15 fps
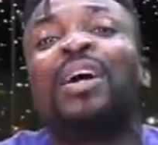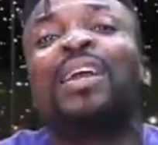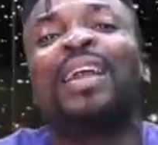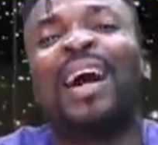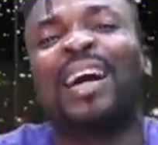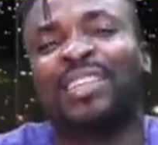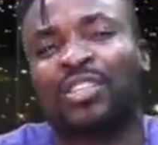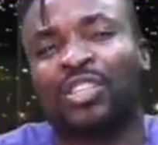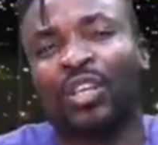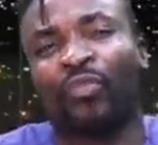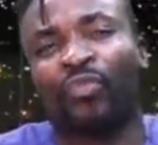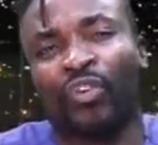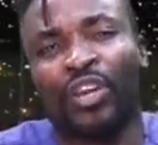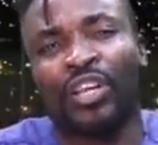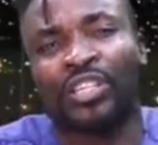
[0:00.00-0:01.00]
Now see,
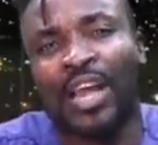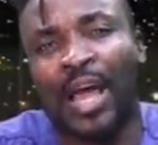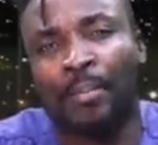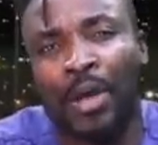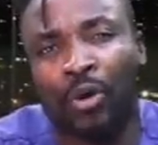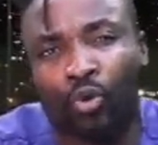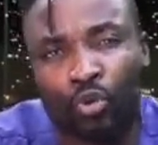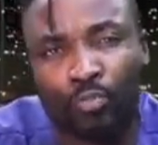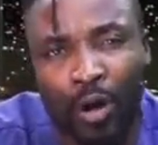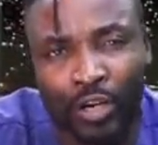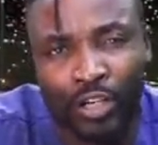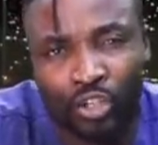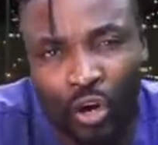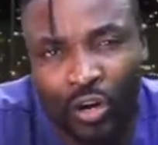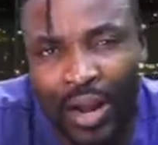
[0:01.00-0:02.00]
finish, now make good
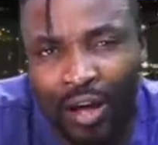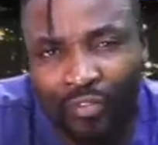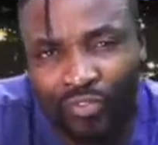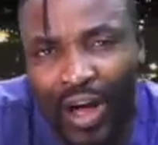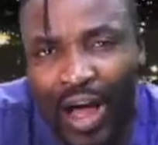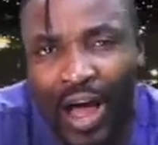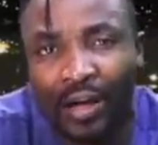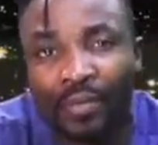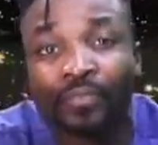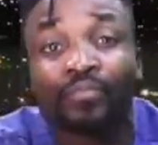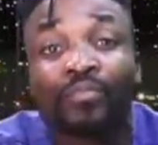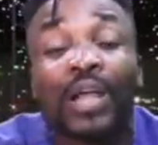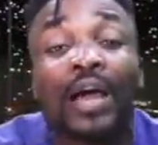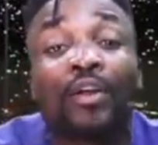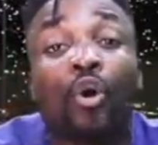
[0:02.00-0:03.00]
money, turn off.
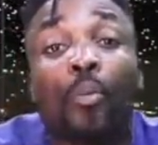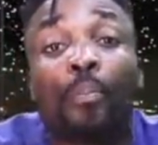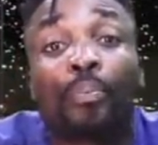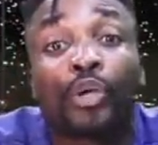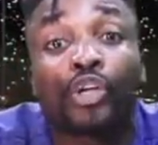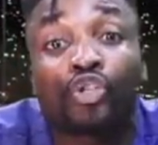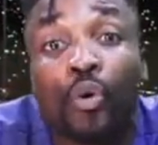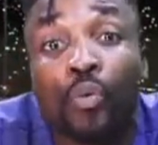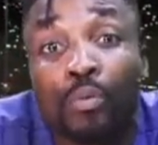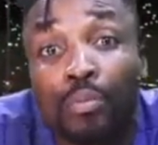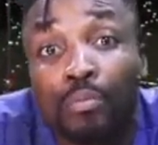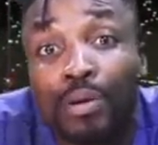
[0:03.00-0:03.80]
An operation what